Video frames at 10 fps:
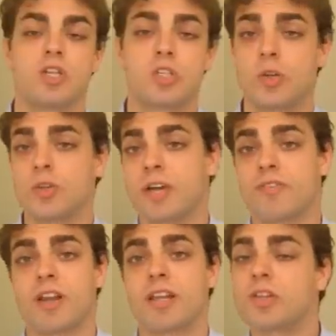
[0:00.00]
So you
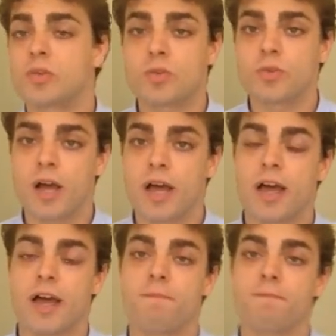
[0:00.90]
definitely need to
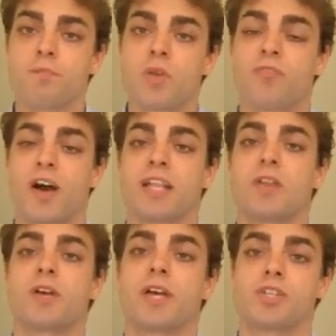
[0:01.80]
find a
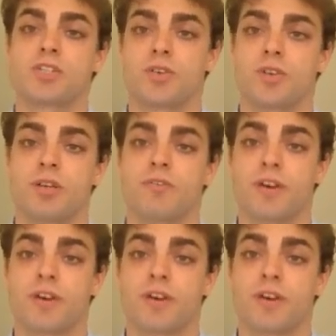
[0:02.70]
location,